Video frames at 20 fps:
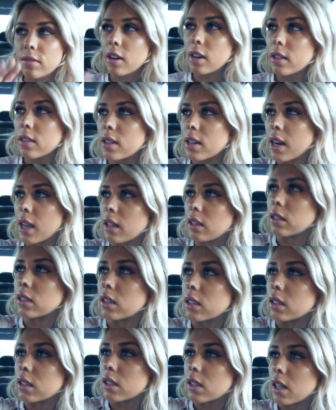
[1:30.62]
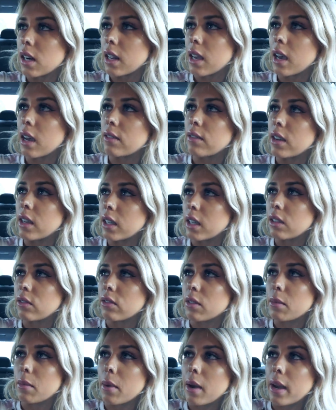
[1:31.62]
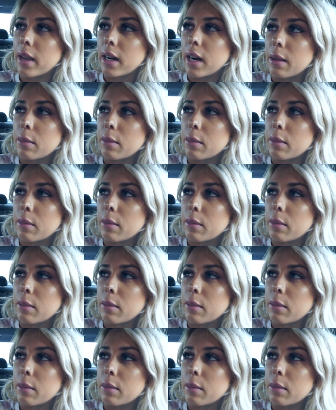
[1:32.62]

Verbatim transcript: Fuck the necklaces that I have hanging from mine.